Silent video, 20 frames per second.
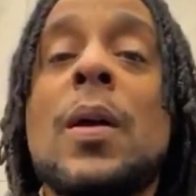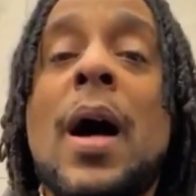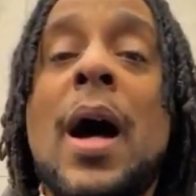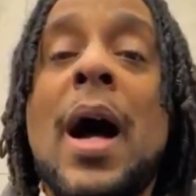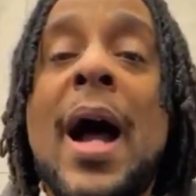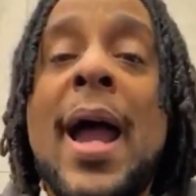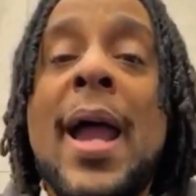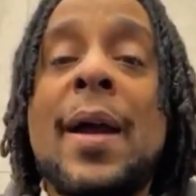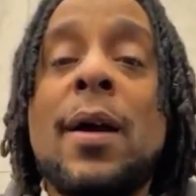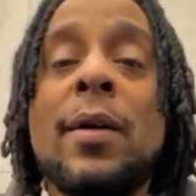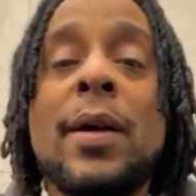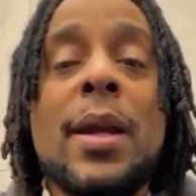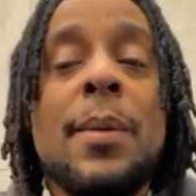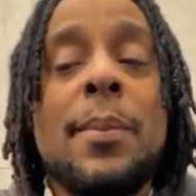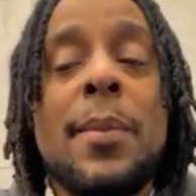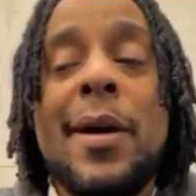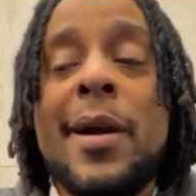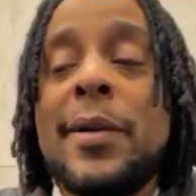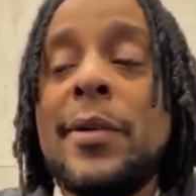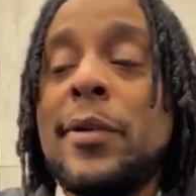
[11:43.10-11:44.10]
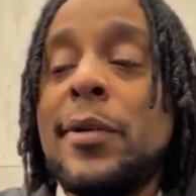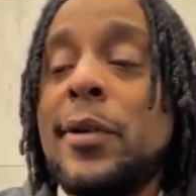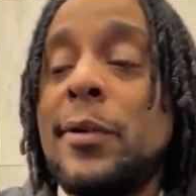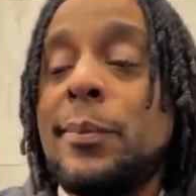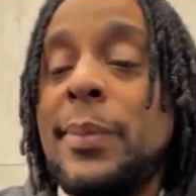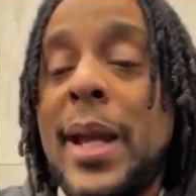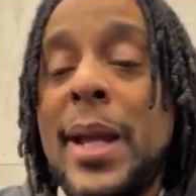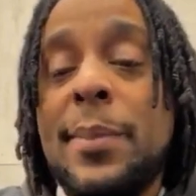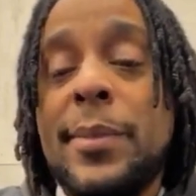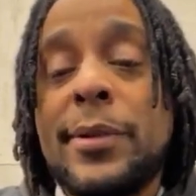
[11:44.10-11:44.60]
I ain't gonna get married on no
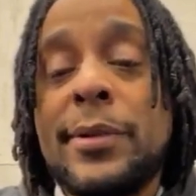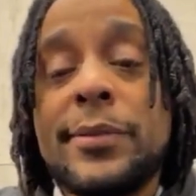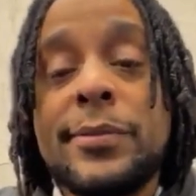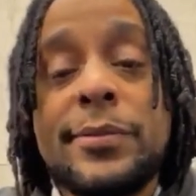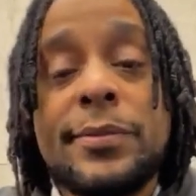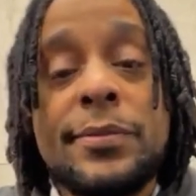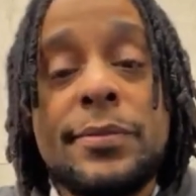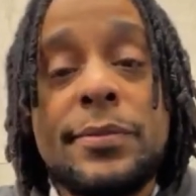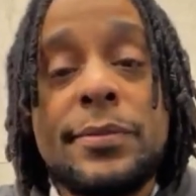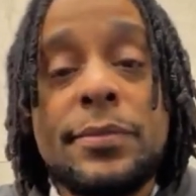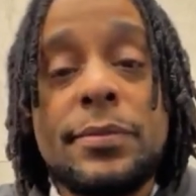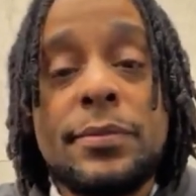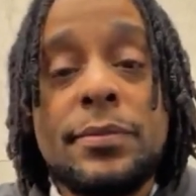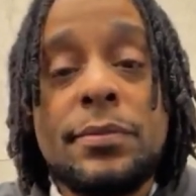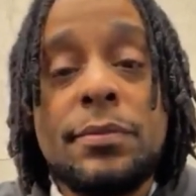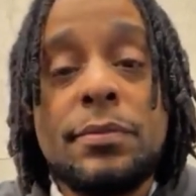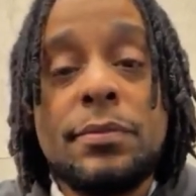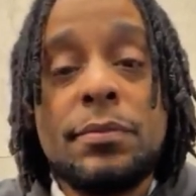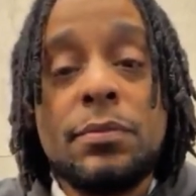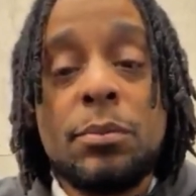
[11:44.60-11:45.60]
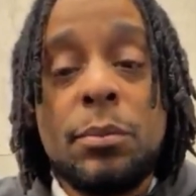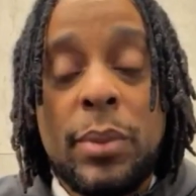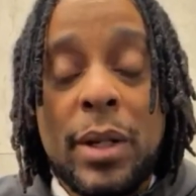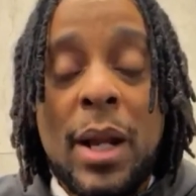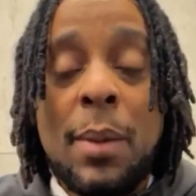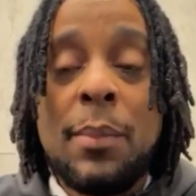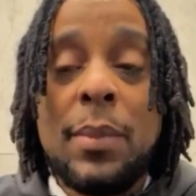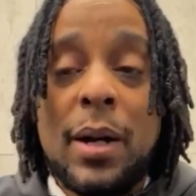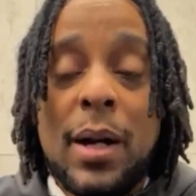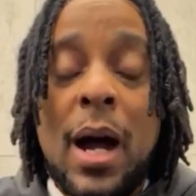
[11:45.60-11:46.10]
paper. But
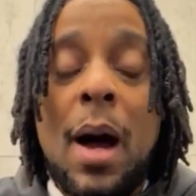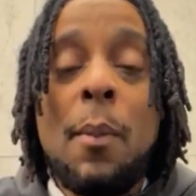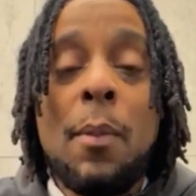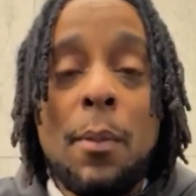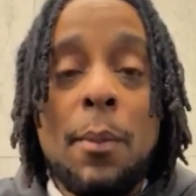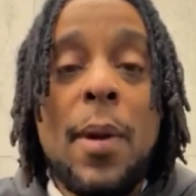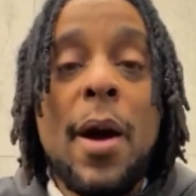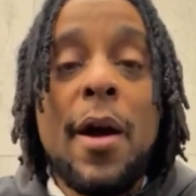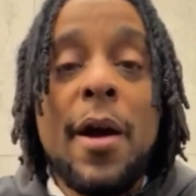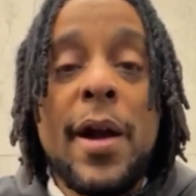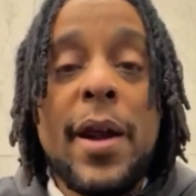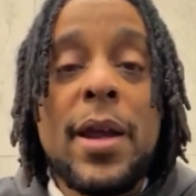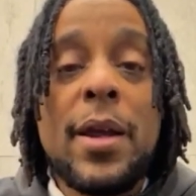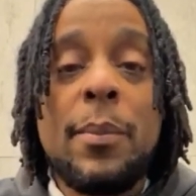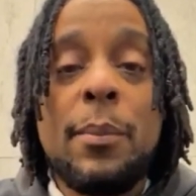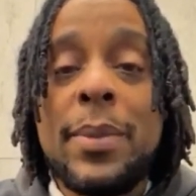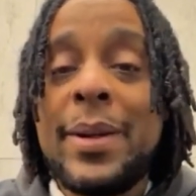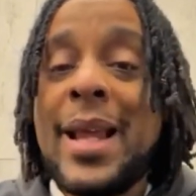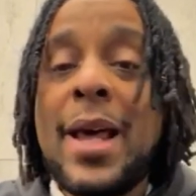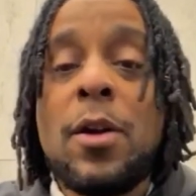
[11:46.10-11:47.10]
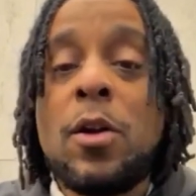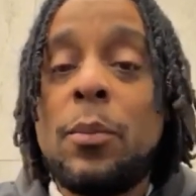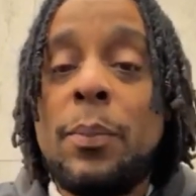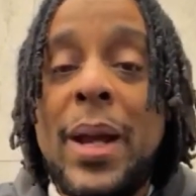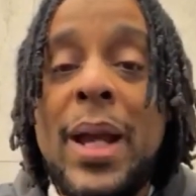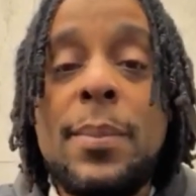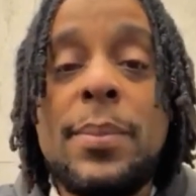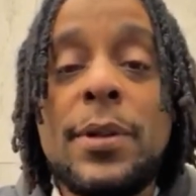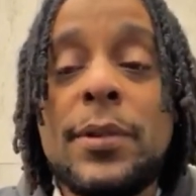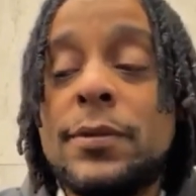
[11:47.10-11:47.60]
I'm married, but not on
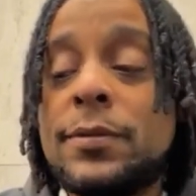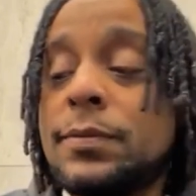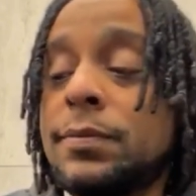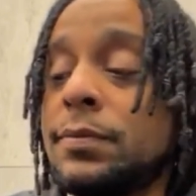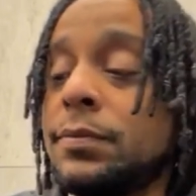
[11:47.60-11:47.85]
paper.